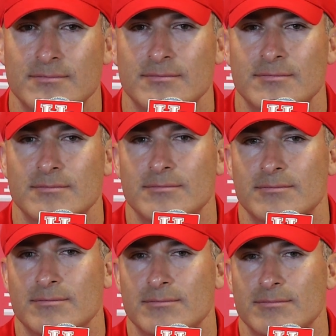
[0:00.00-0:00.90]
Coach,
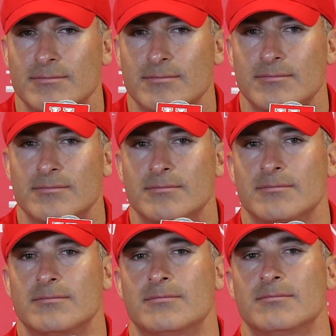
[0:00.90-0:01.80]
in uh, relation
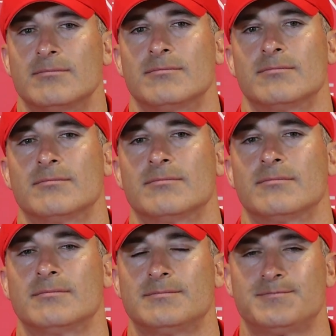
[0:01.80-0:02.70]
to the
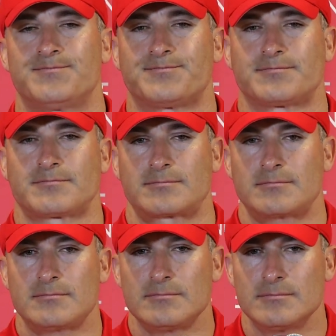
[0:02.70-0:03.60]
offense, how, how
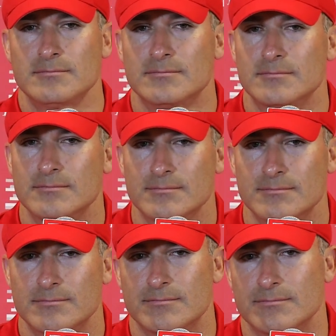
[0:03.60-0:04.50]
key is
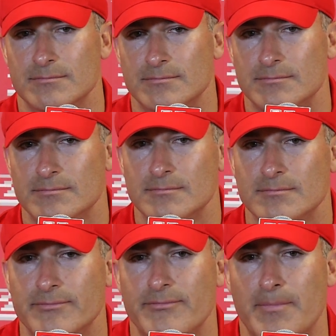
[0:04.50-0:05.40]
the defense's
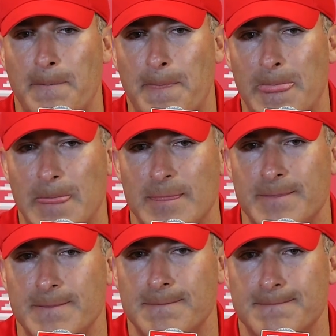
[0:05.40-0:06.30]
the
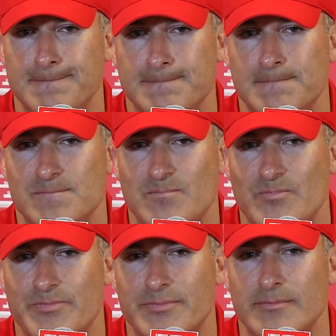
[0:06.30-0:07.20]
strength that they've been
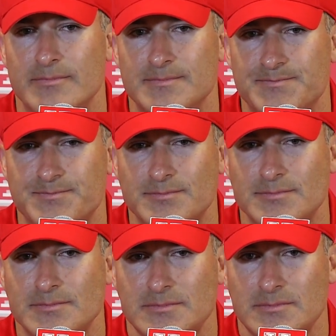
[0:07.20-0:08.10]
showing in the past couple of
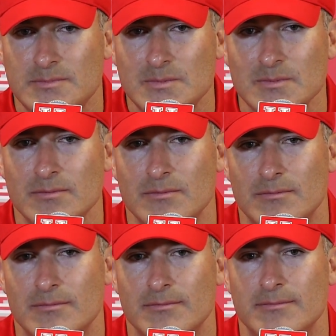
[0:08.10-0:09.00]
games. How key is
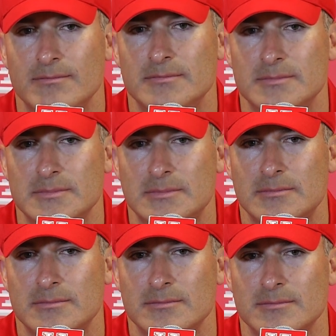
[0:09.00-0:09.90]
that to the team's
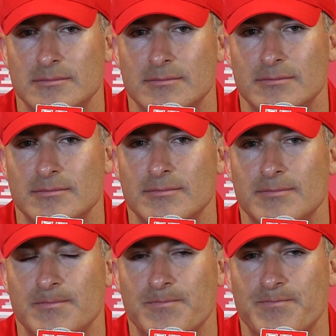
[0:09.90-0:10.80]
recent successes?
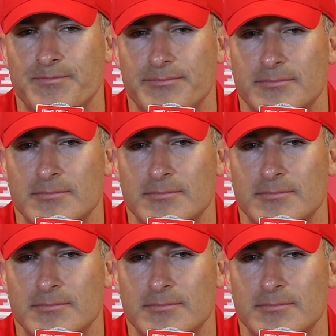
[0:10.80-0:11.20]
And then um,